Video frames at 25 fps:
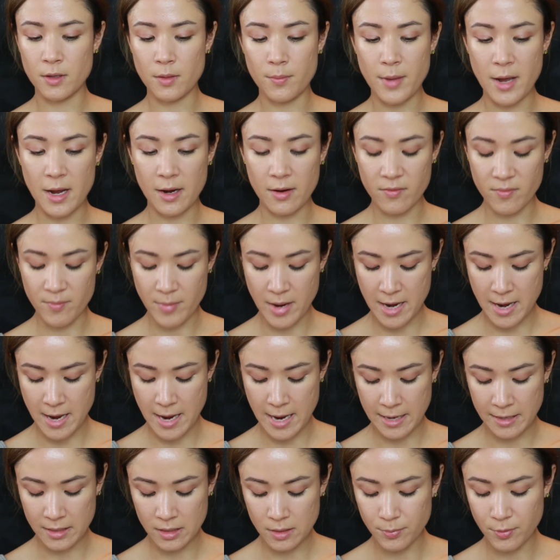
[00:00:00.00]
the back of my
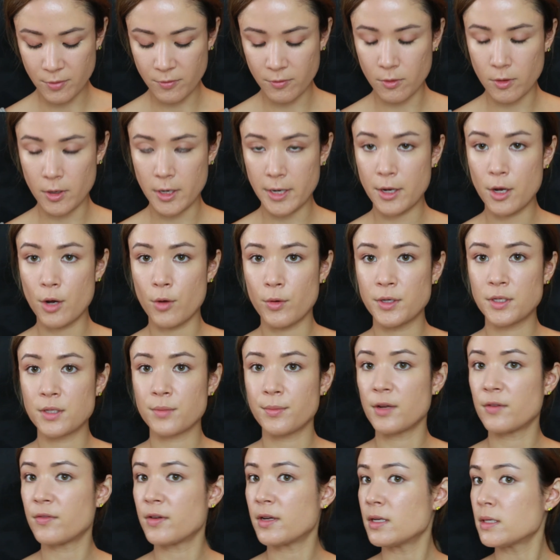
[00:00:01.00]
hand before I go into
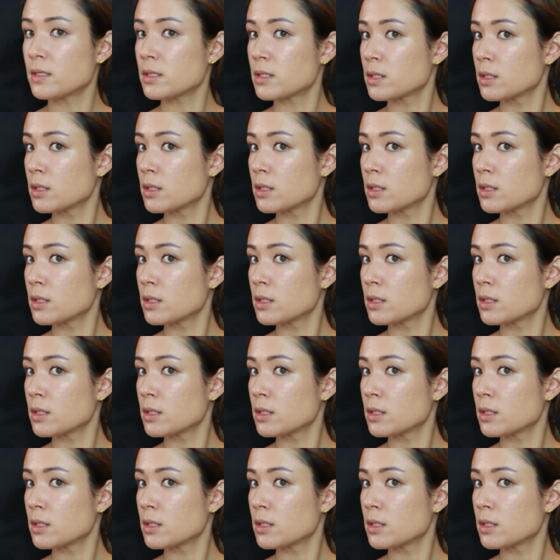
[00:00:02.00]
my face.